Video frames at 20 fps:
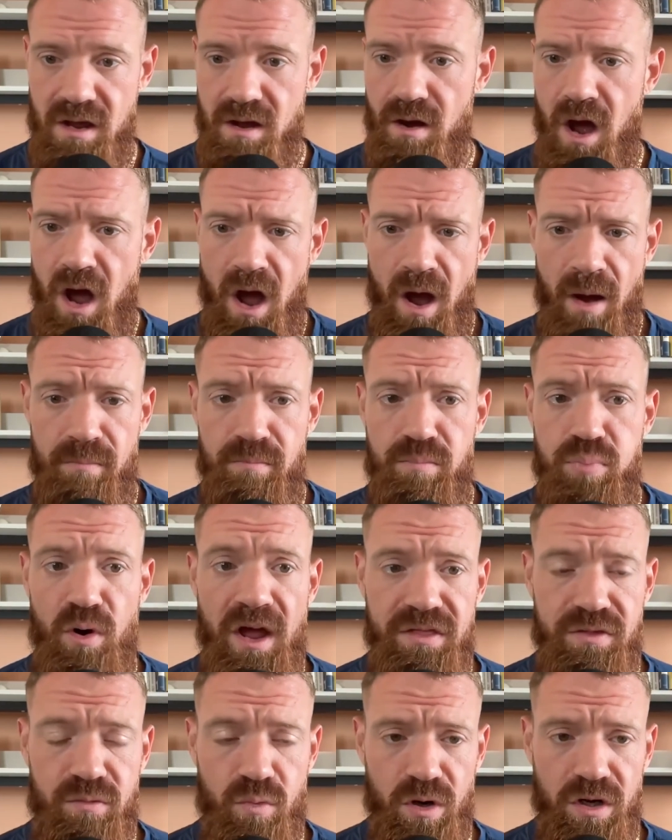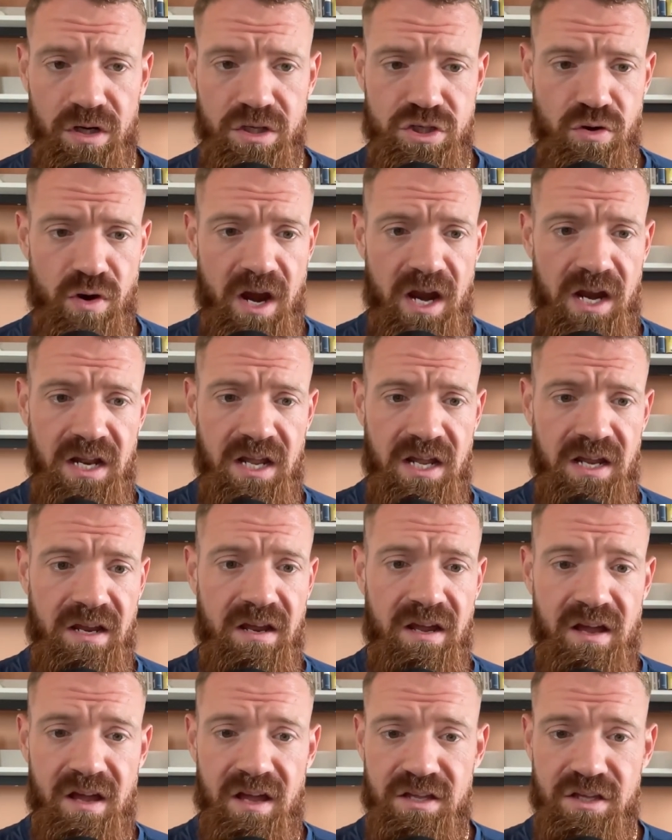breathwork training,
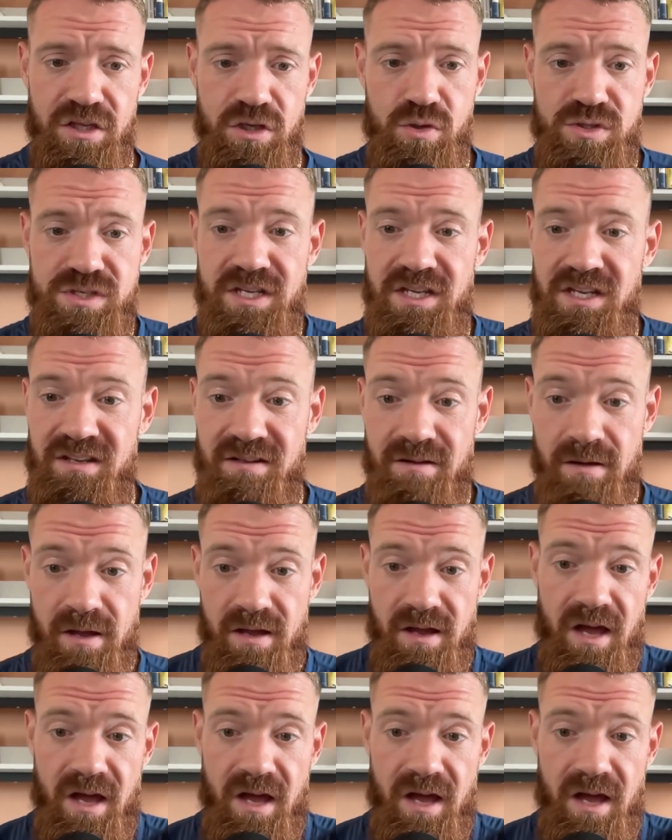using